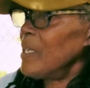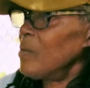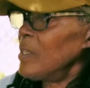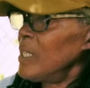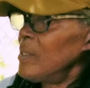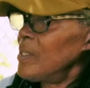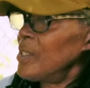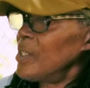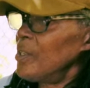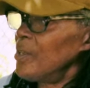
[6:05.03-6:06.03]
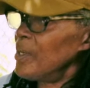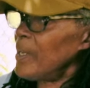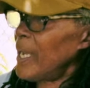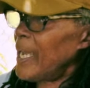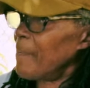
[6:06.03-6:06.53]
we used to do
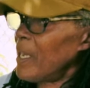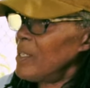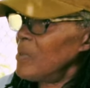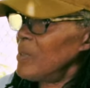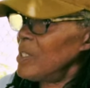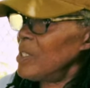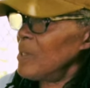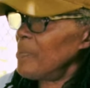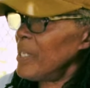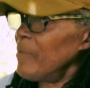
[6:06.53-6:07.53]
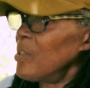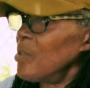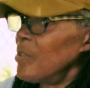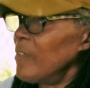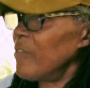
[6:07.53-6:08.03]

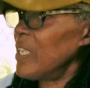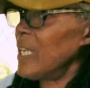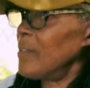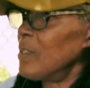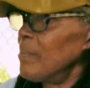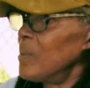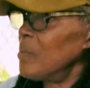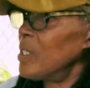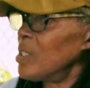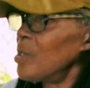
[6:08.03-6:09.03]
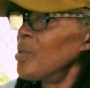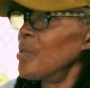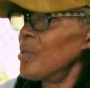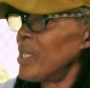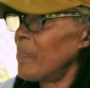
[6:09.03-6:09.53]
pre-recorded videos where Mum would
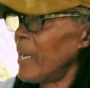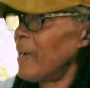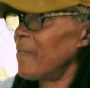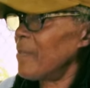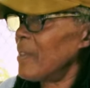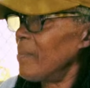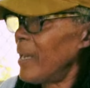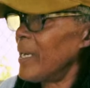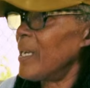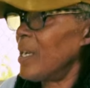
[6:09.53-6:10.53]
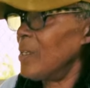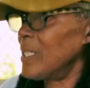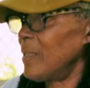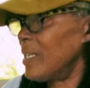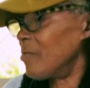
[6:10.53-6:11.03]
talk about the mangoes,
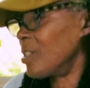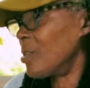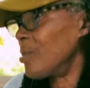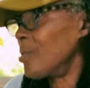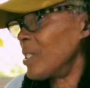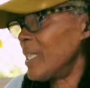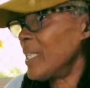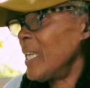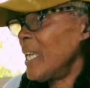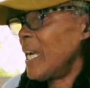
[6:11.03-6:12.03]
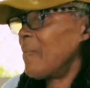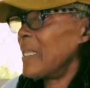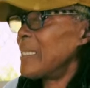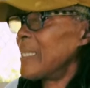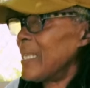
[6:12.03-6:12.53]
and I'd record it and
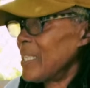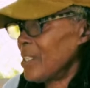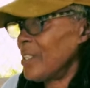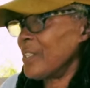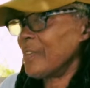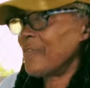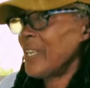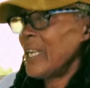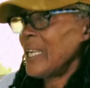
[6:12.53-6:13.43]
then send it off